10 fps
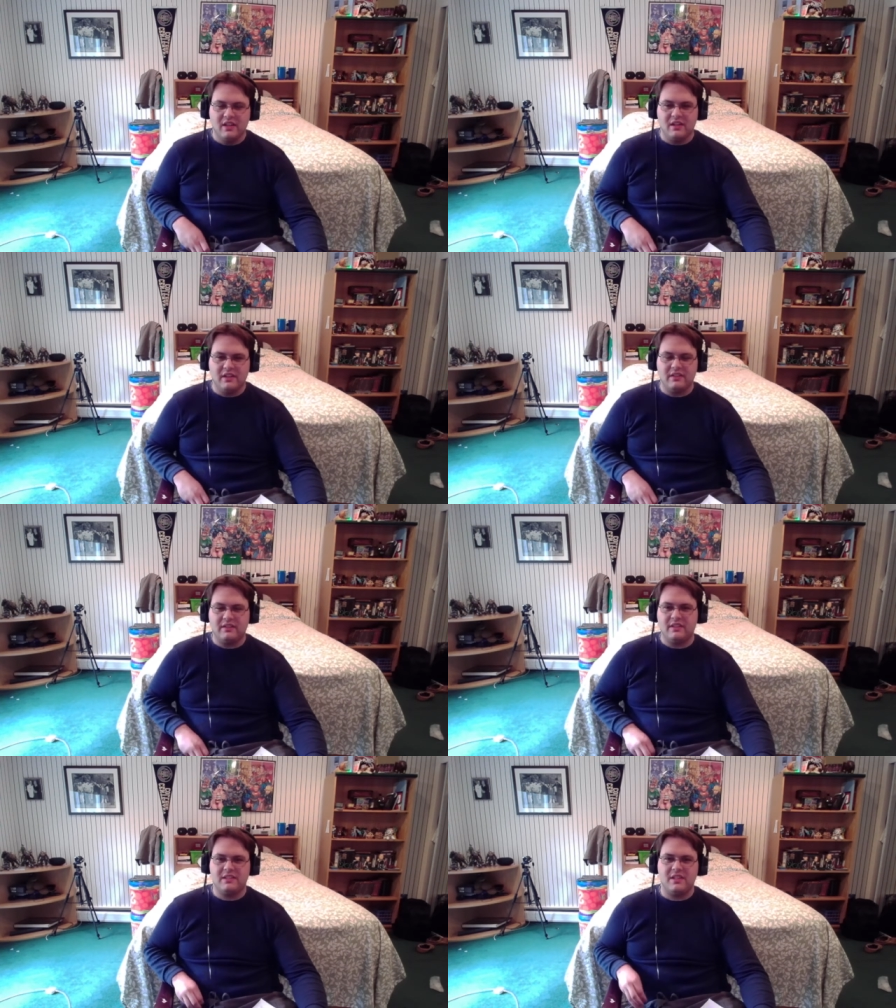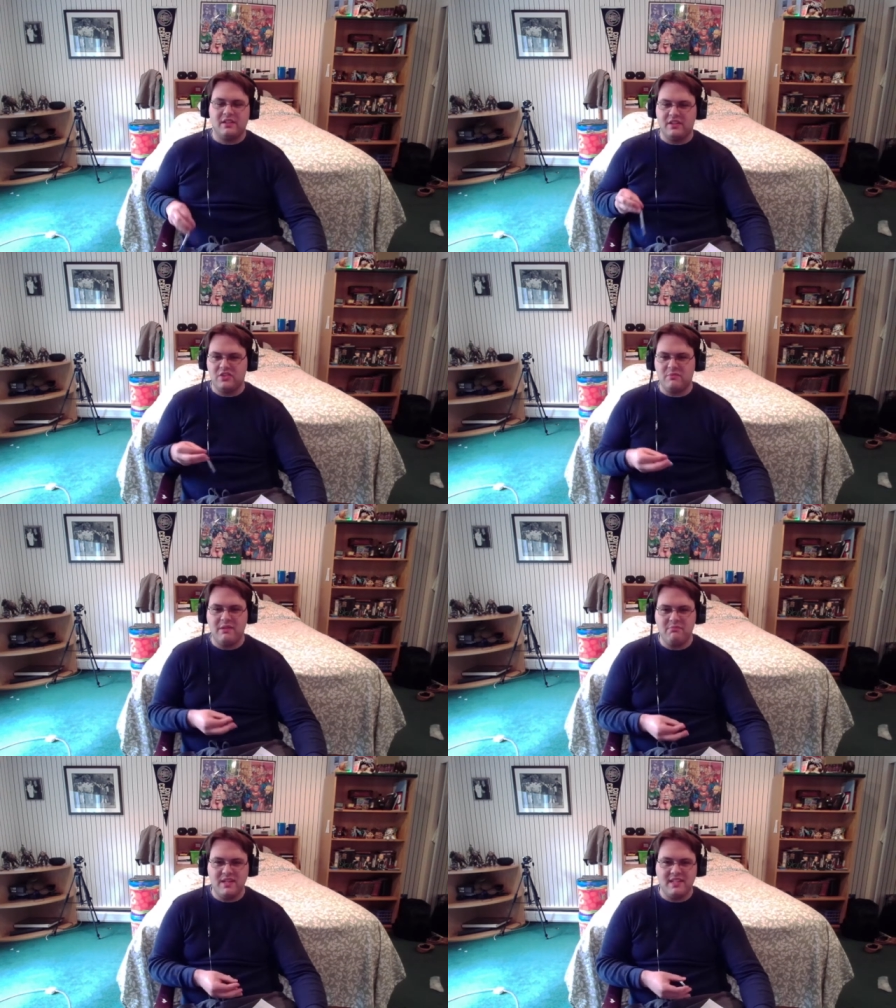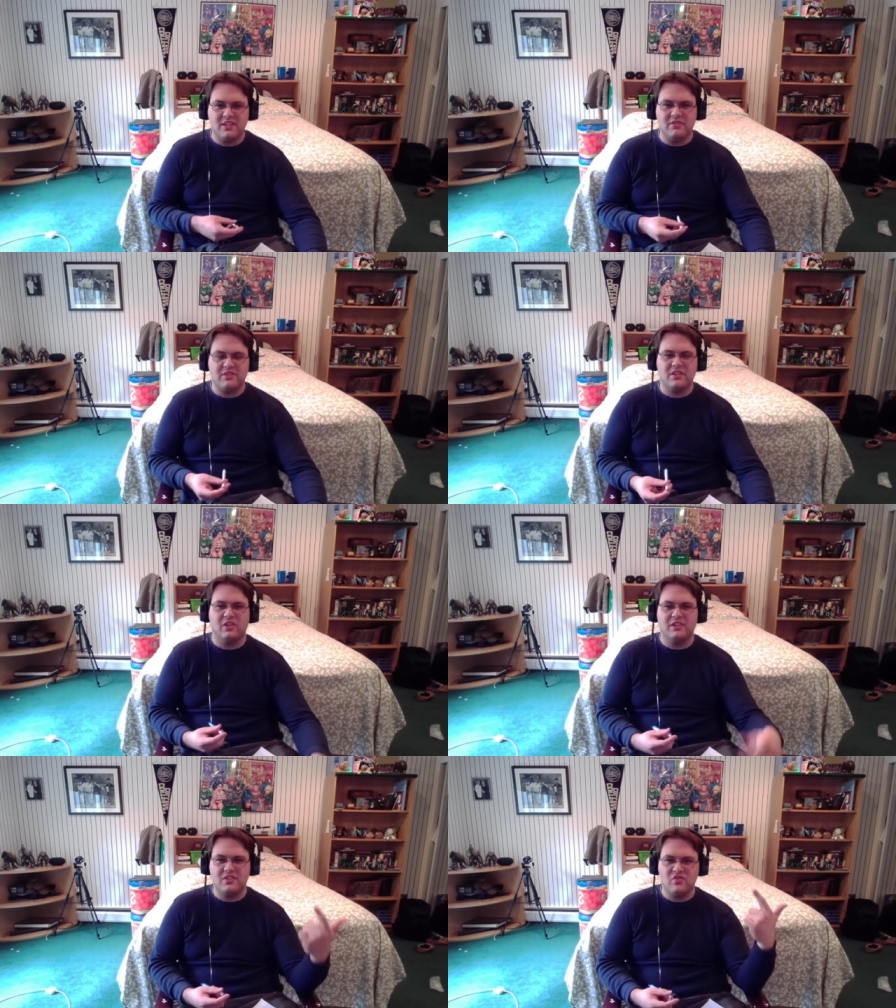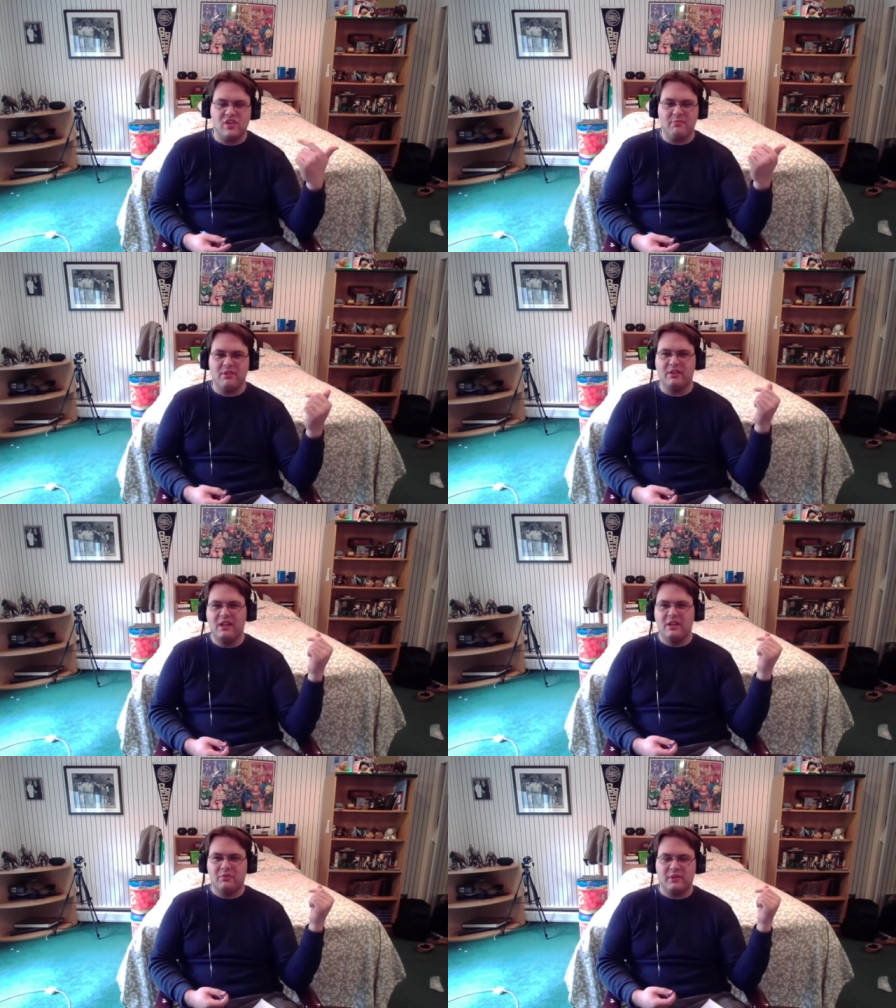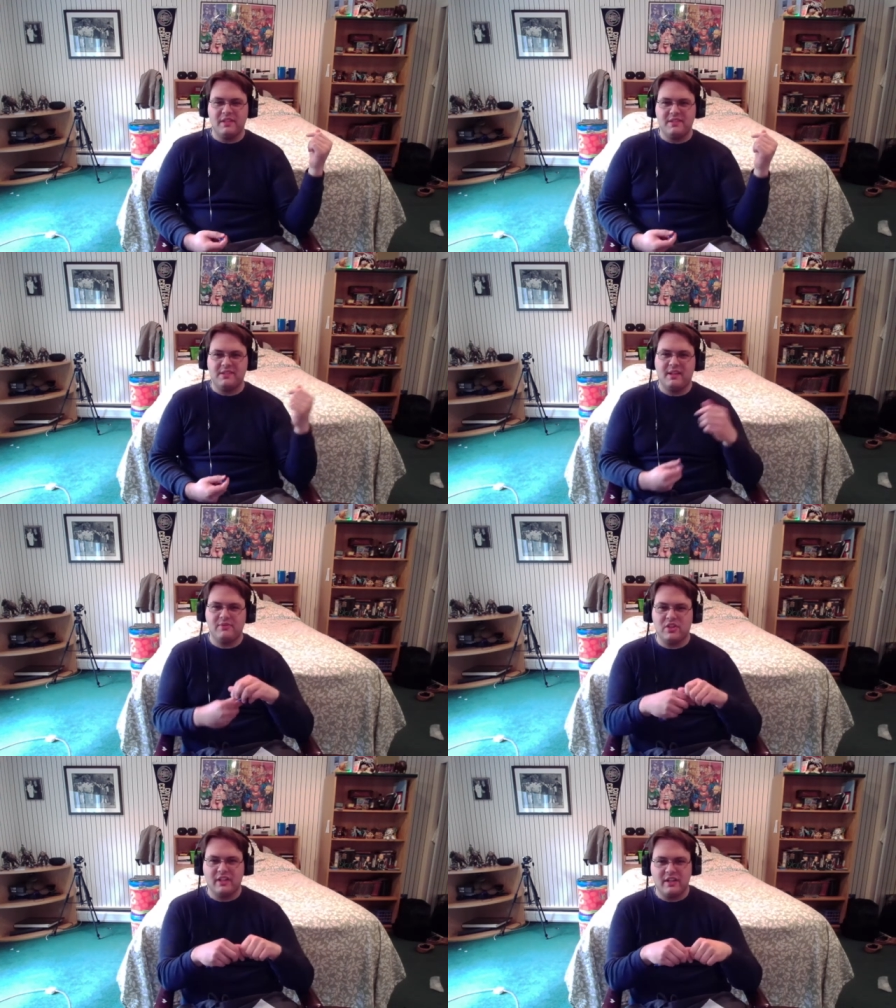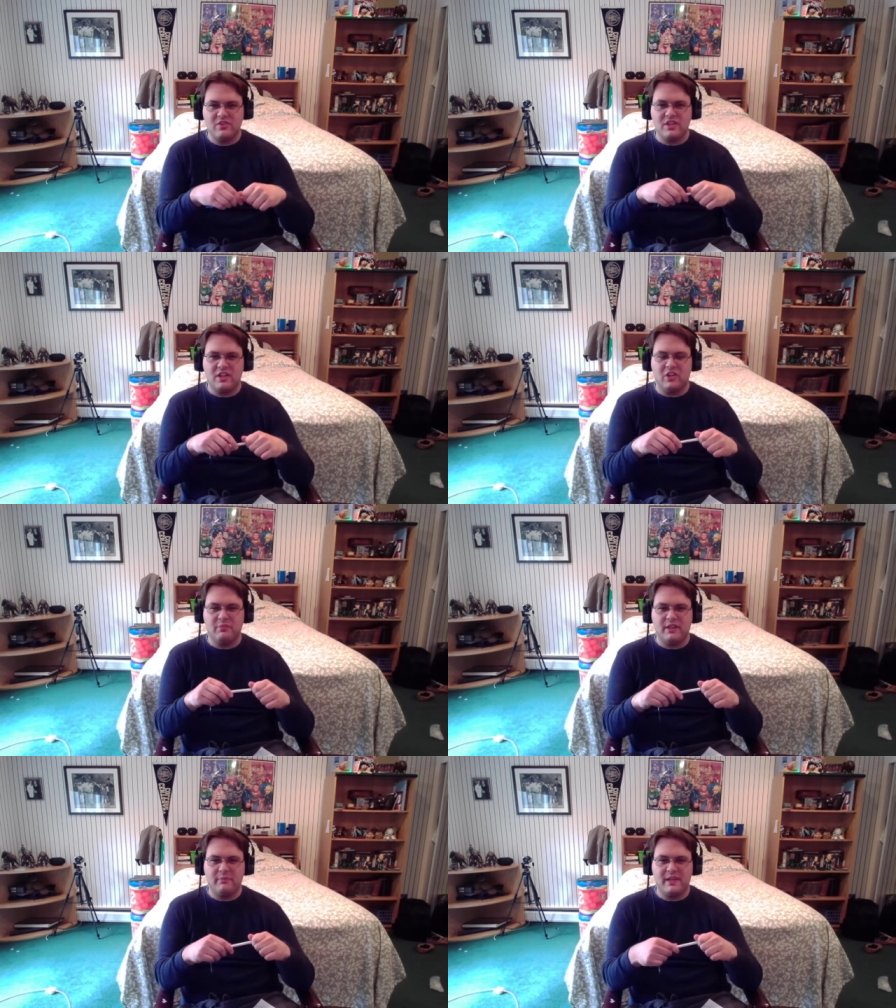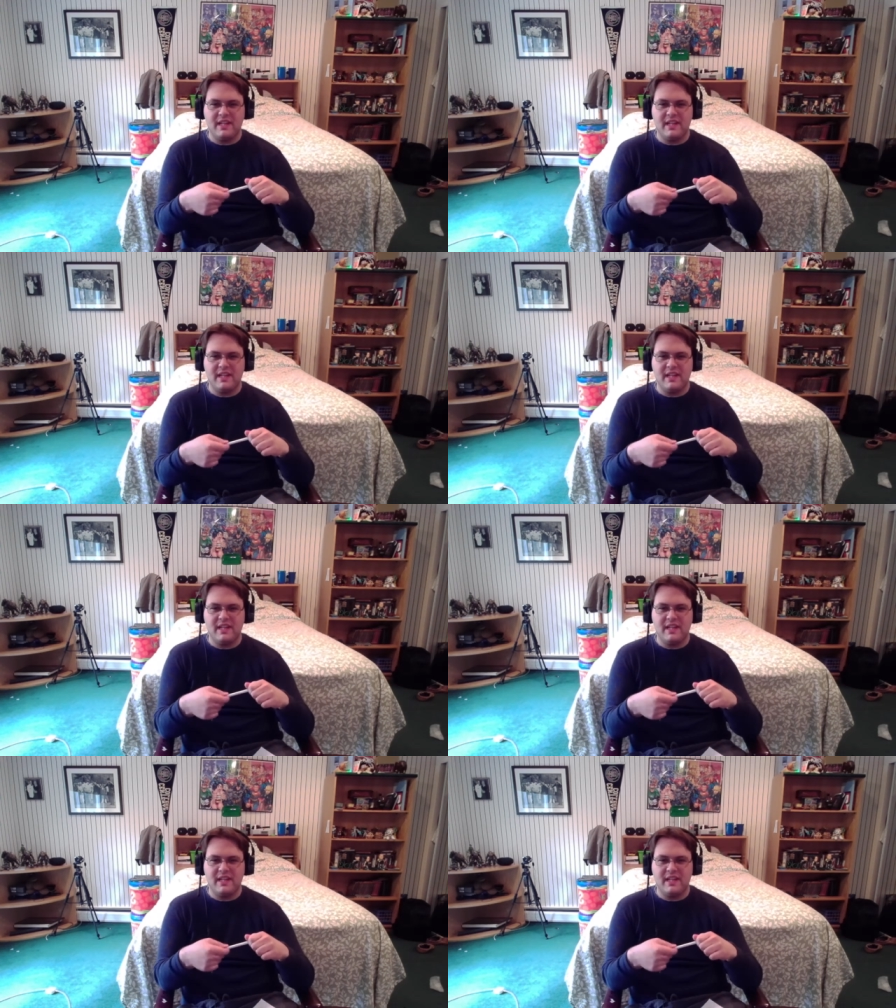Let's see. The Jamin Beast goes and causes trouble, releases enough dark energy to open up a